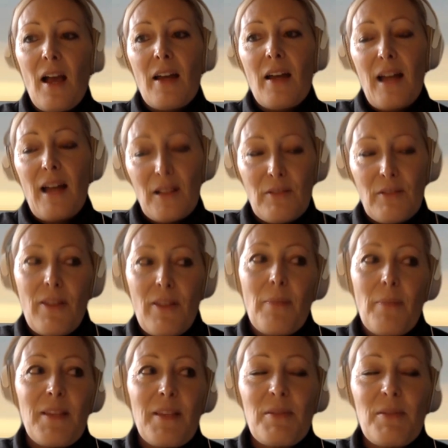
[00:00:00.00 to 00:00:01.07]
an
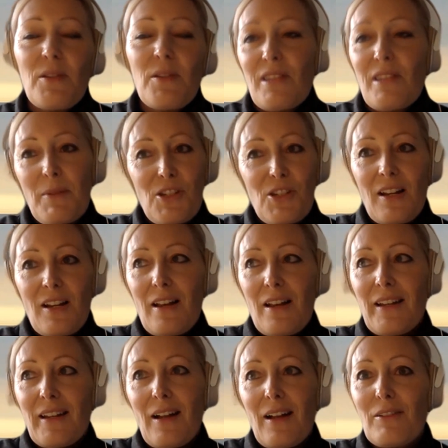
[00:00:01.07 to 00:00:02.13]
algorithm. This was not a machine
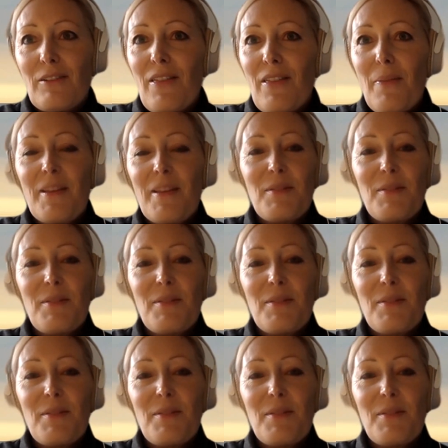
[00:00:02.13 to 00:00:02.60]
learning algorithm.